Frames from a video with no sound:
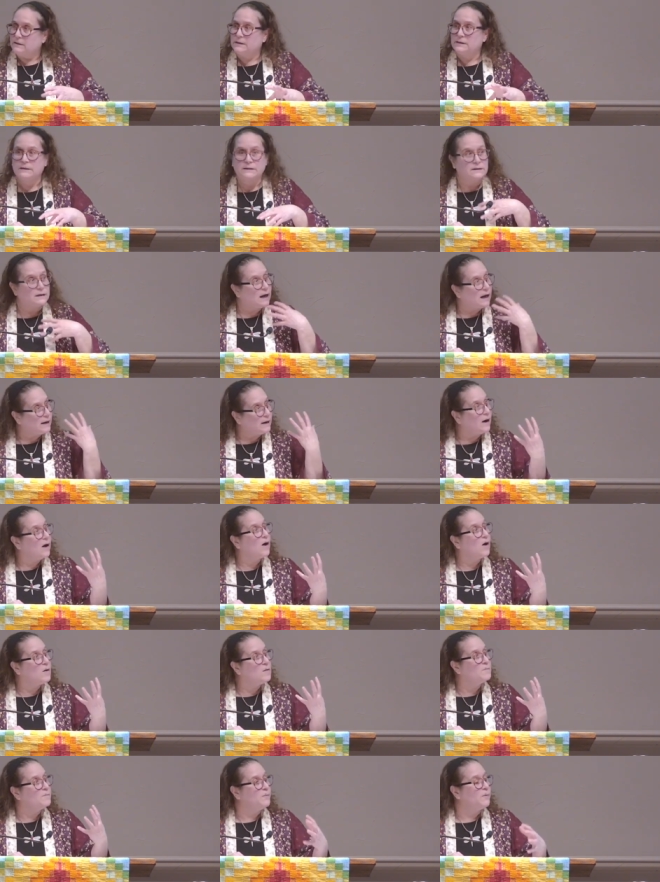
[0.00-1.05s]
this, I
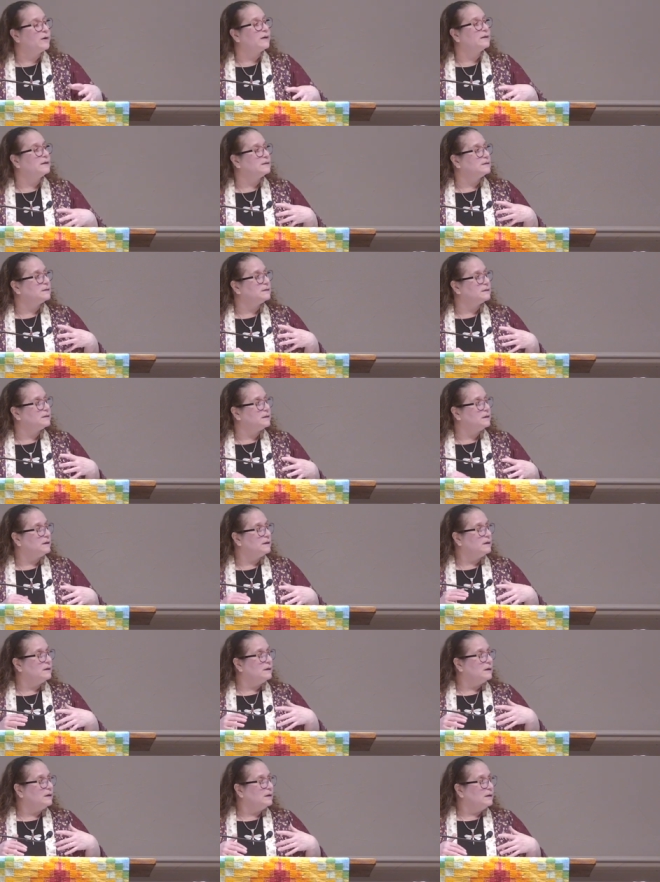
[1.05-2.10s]
hope, brings
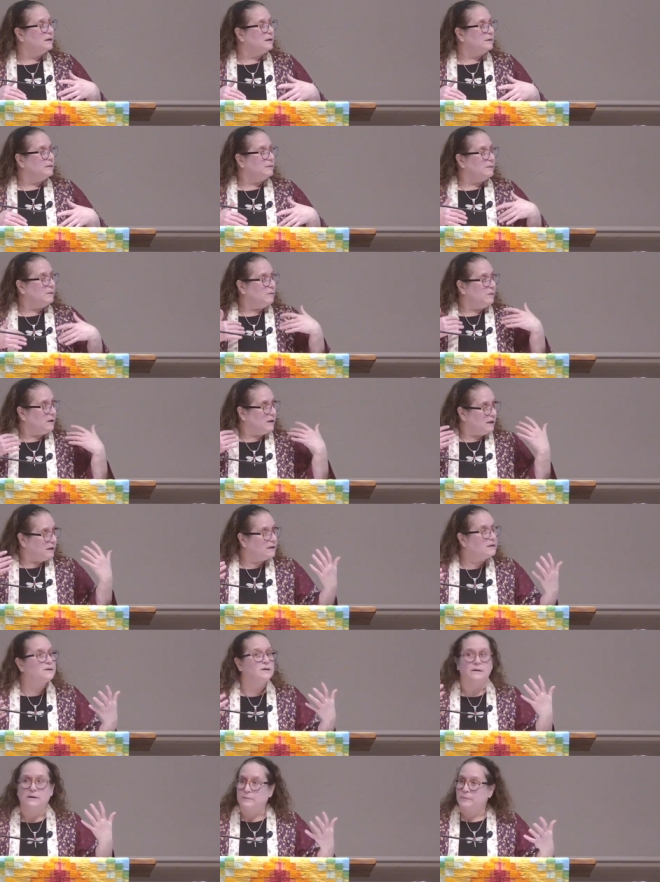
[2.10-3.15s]

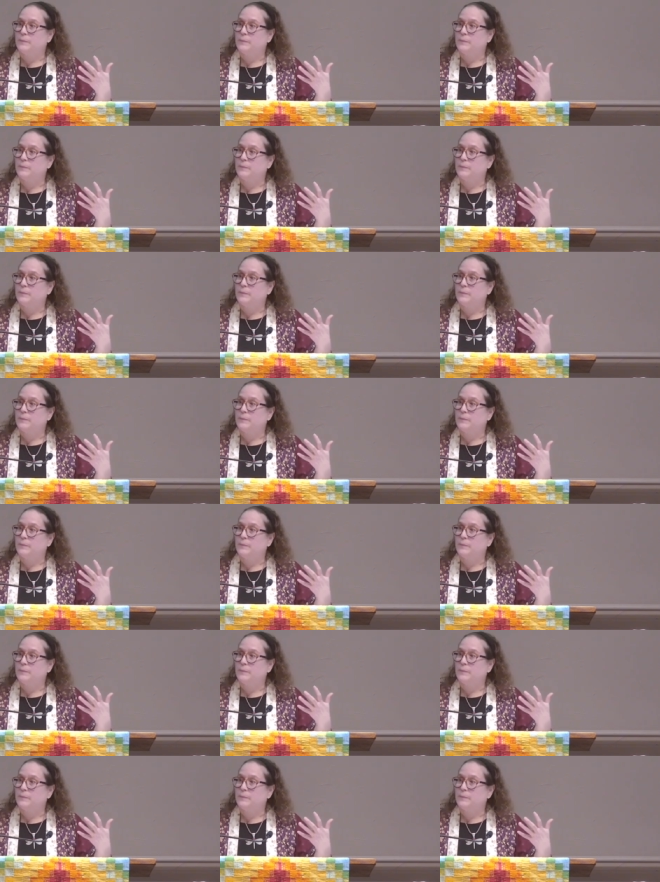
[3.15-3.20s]
into